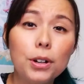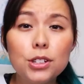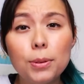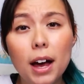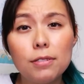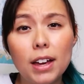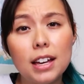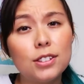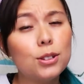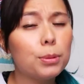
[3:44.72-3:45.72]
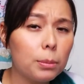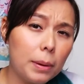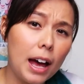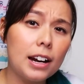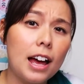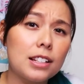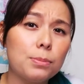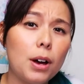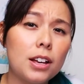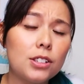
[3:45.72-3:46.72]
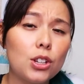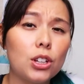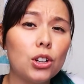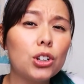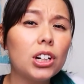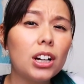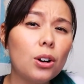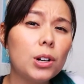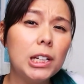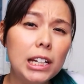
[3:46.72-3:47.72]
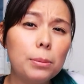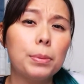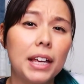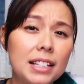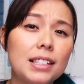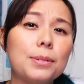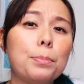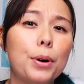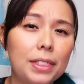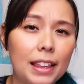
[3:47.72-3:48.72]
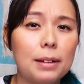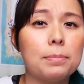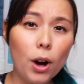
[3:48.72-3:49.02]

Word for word: once you have a super badass boss, you're gonna need a place to put them.